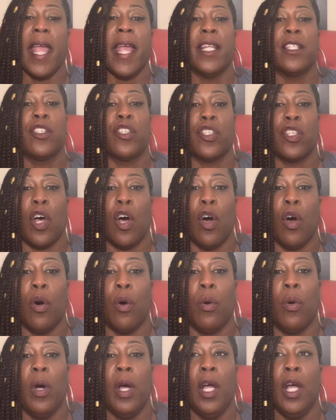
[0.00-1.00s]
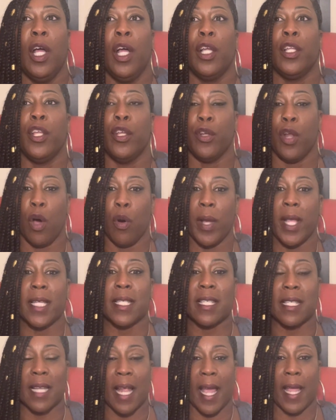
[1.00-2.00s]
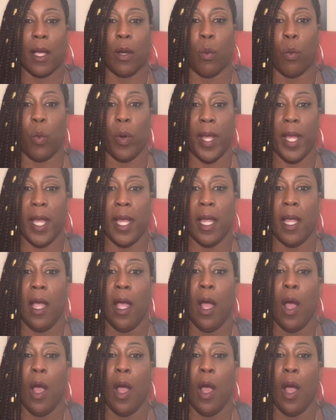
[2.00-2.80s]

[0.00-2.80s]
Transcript: And so, it's like we